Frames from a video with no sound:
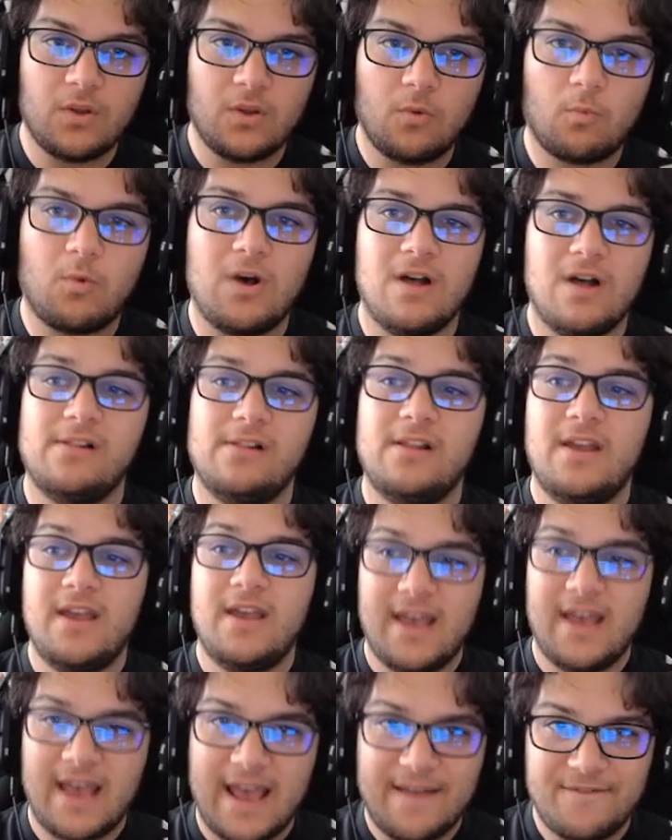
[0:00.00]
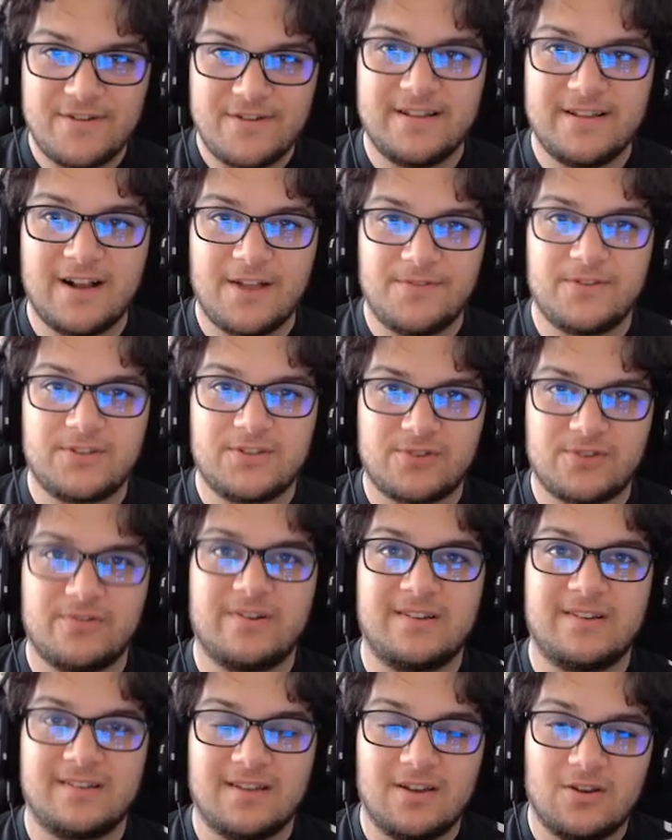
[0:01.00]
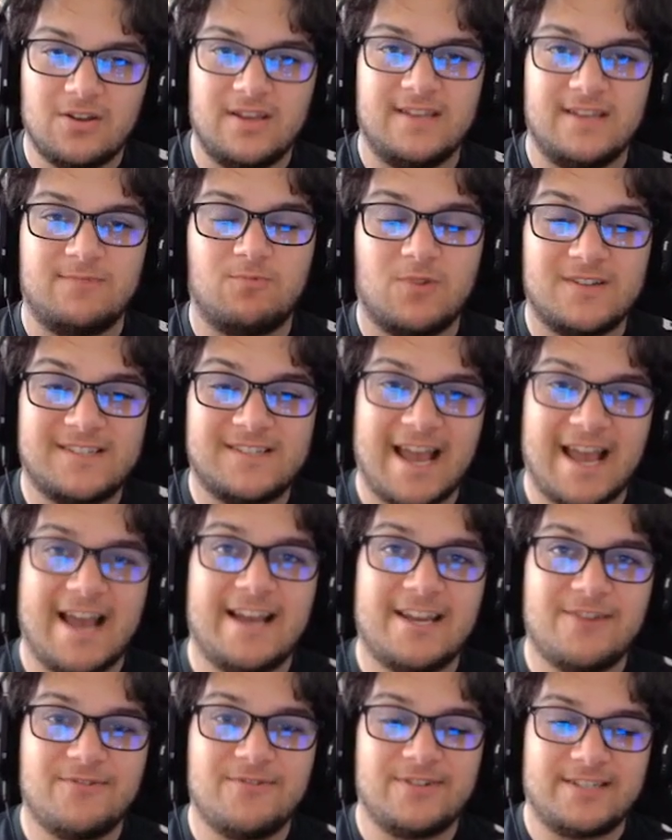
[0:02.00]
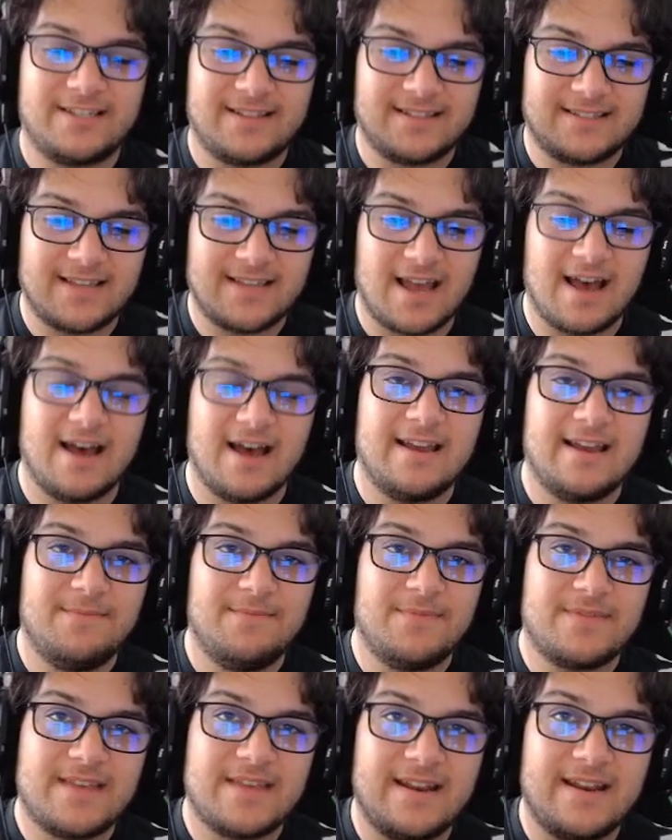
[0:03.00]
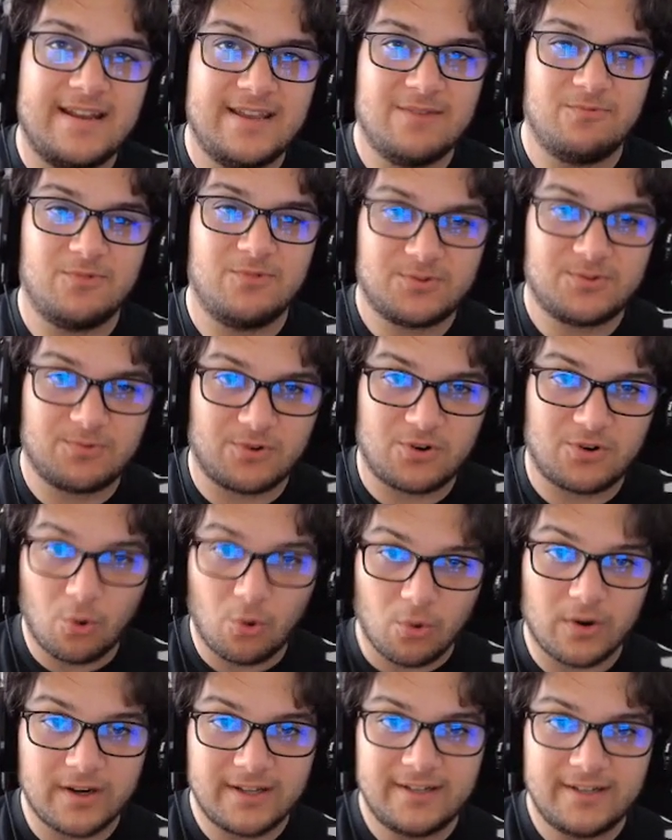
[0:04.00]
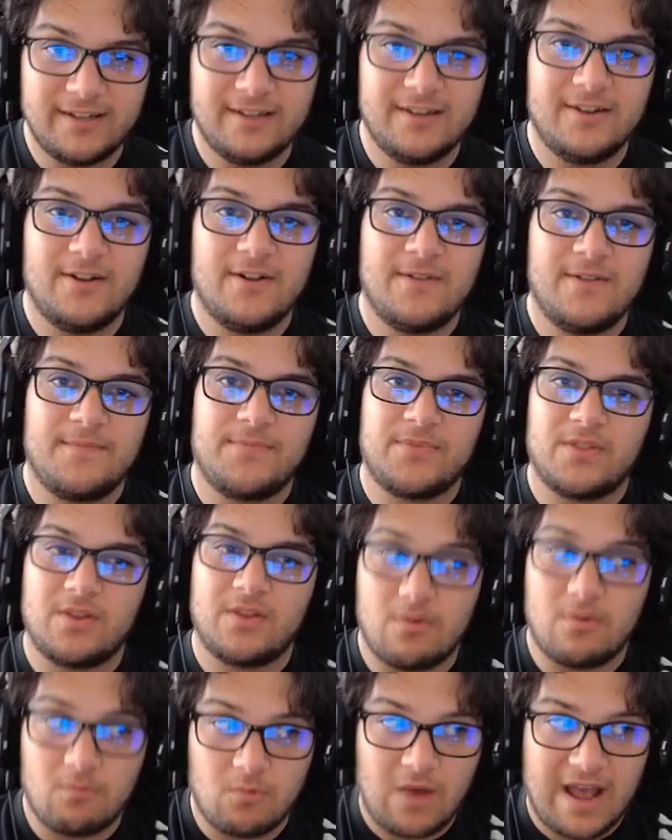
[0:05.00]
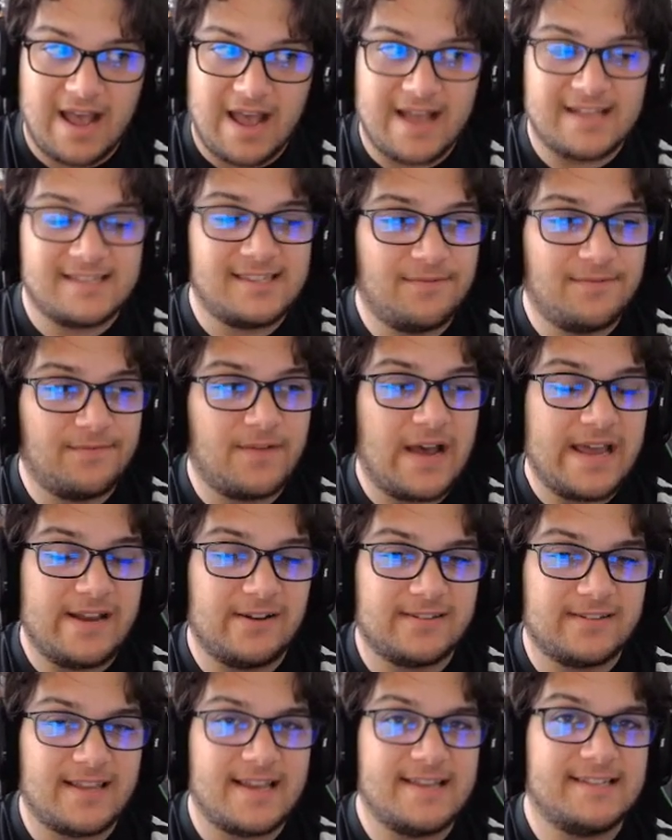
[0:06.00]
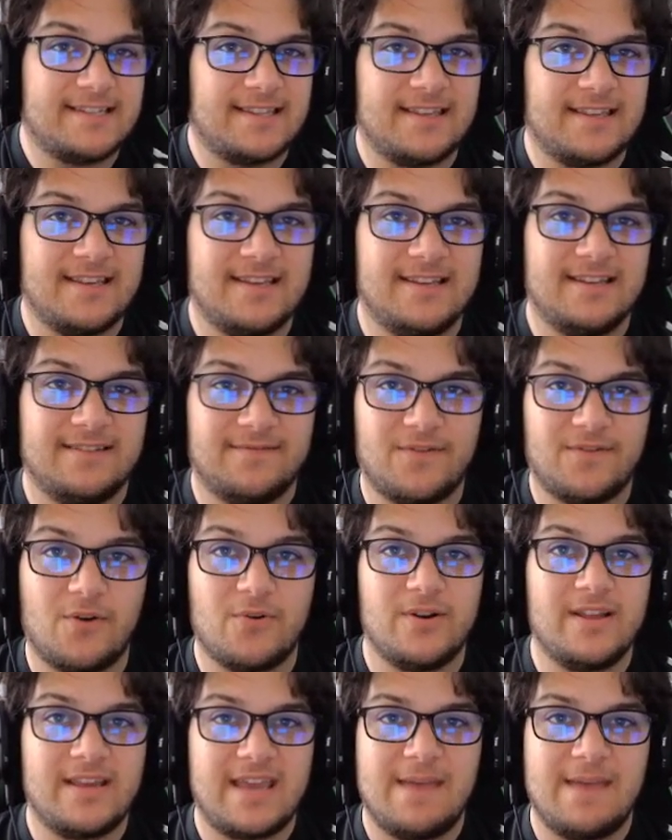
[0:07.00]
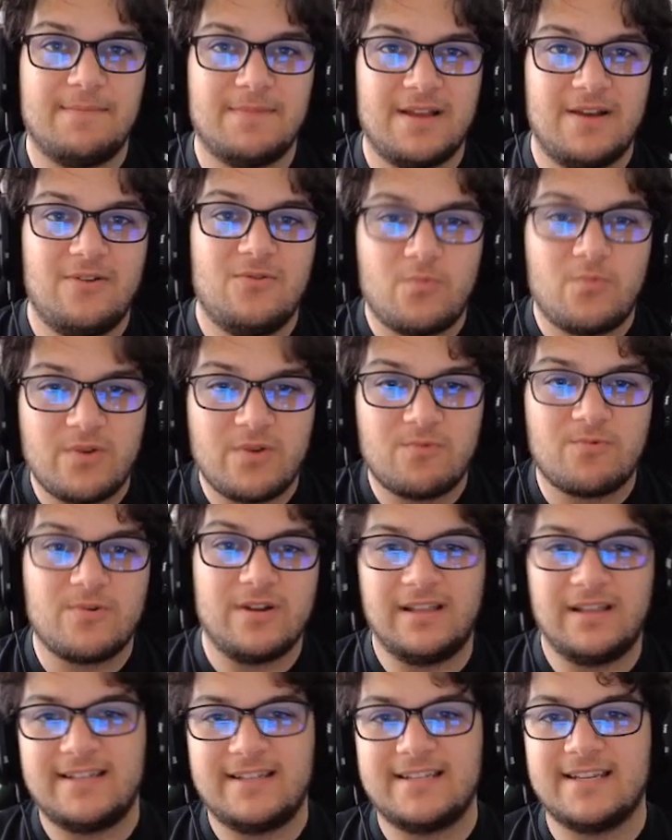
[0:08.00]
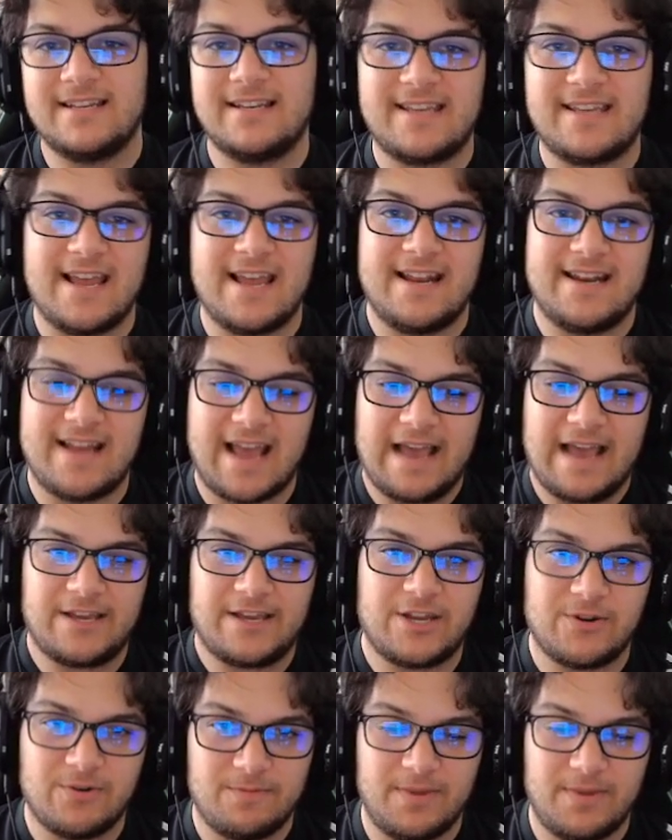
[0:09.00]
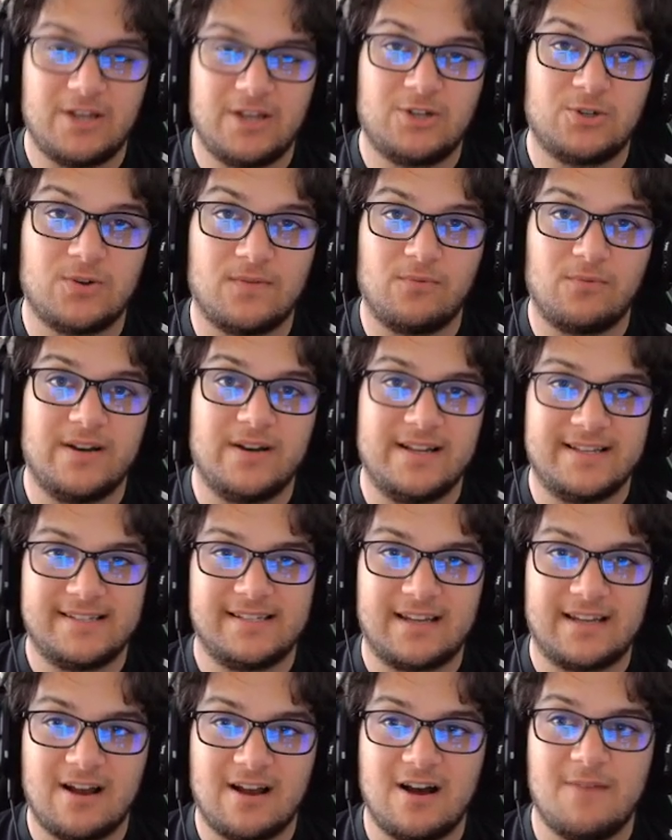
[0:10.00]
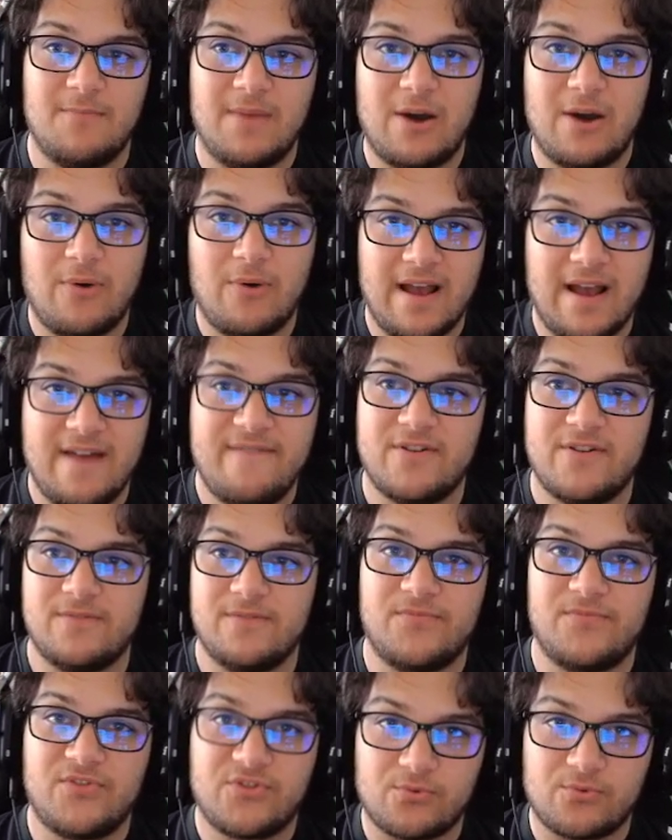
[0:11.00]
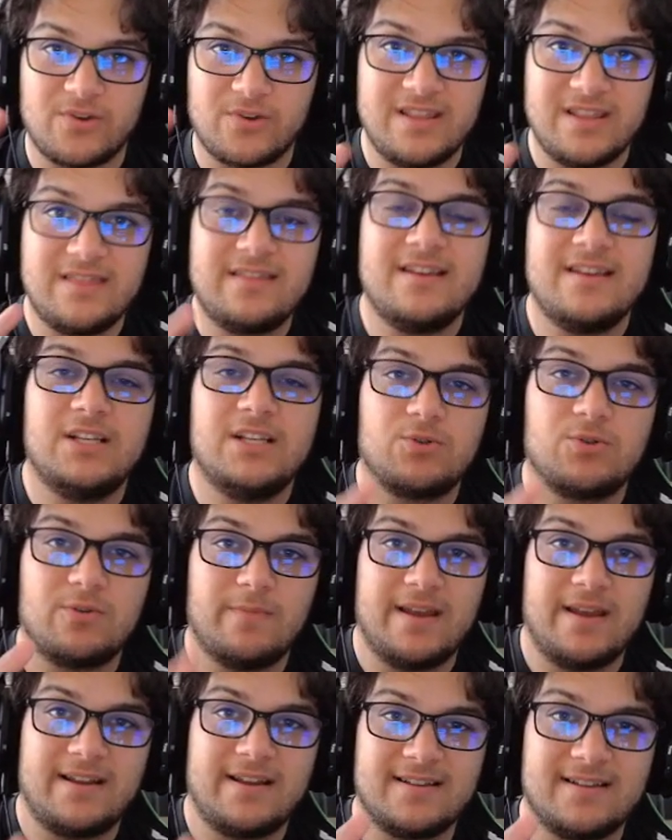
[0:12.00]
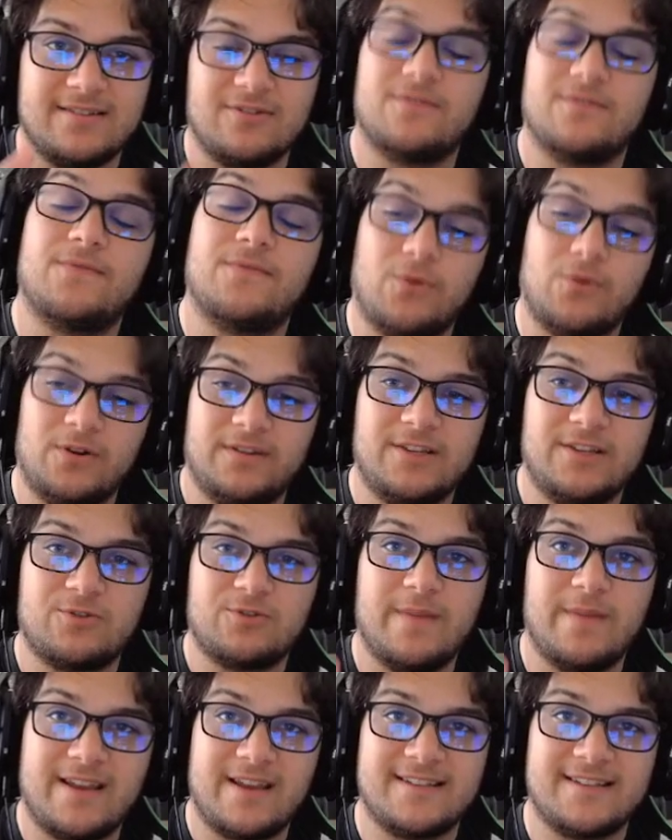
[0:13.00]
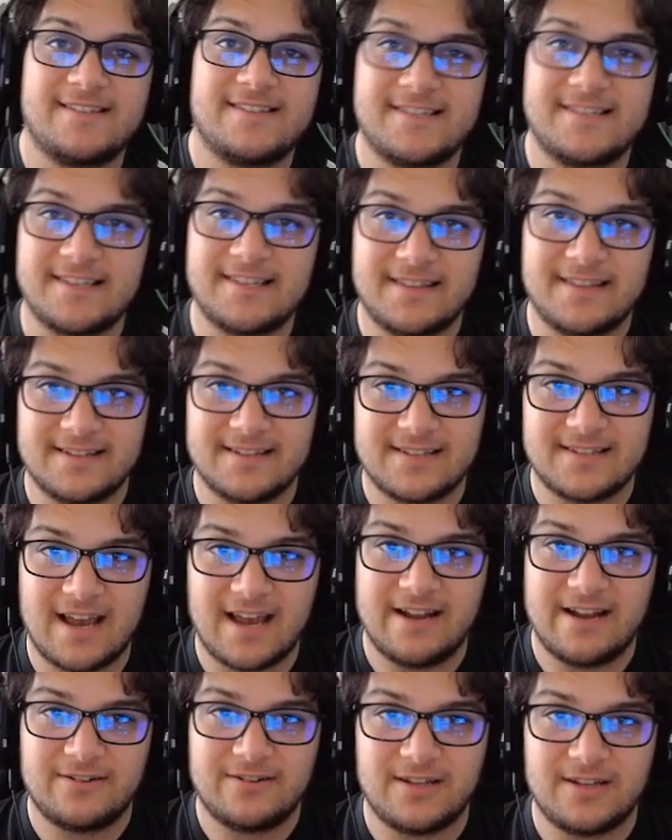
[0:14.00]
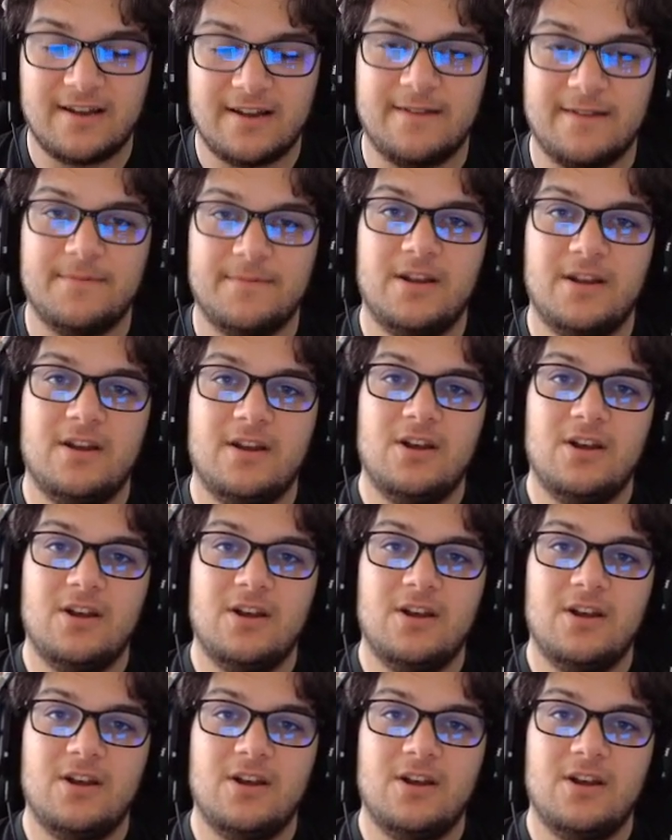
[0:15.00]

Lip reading: while everything on the screen it was accurate to the time that it was recorded, as the final days of the voting came down, we really didn't get an accurate picture of what is to come. However, four things remain consistent the entire time.